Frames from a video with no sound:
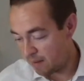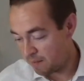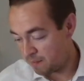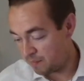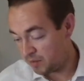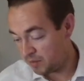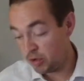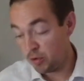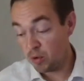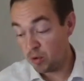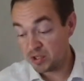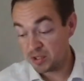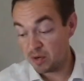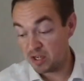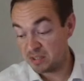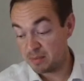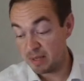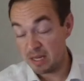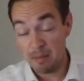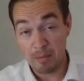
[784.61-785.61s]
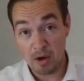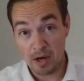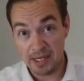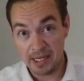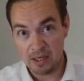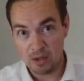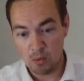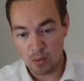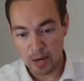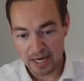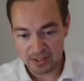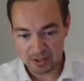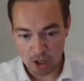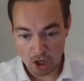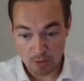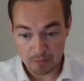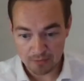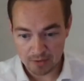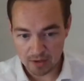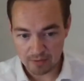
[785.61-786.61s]
You also asked about the buy now or wait, so
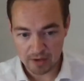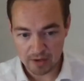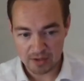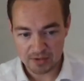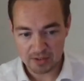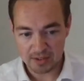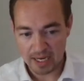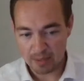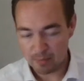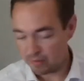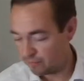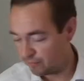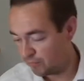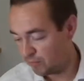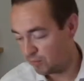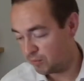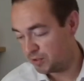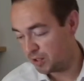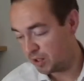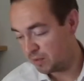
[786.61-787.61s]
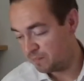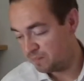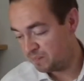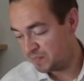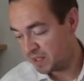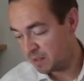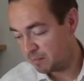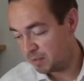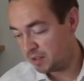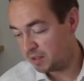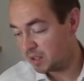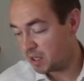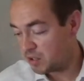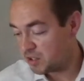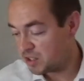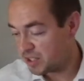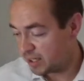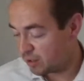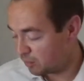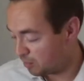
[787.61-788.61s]
hopefully I've answered that one for you. But
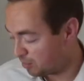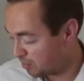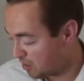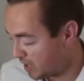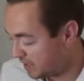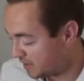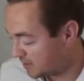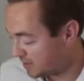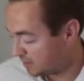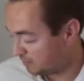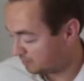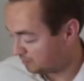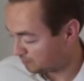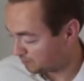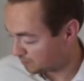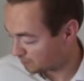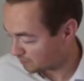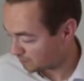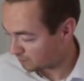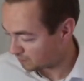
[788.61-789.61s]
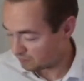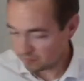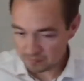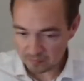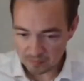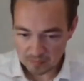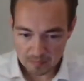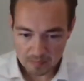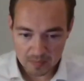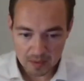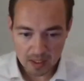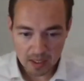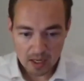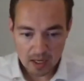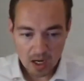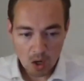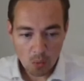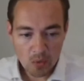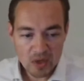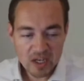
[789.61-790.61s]
negotiating on price,
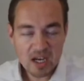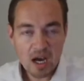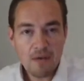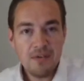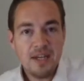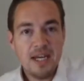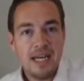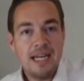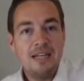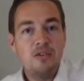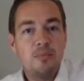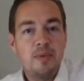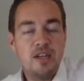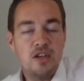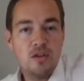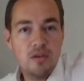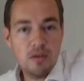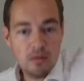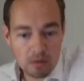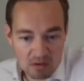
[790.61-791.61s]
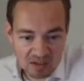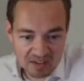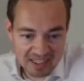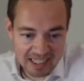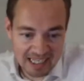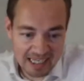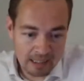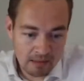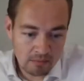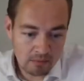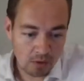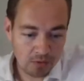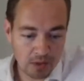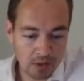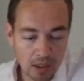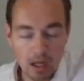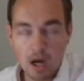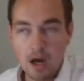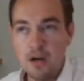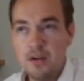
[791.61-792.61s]
we covered it a little bit on the
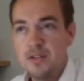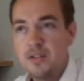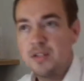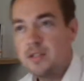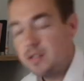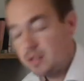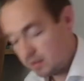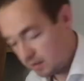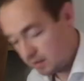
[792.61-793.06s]
last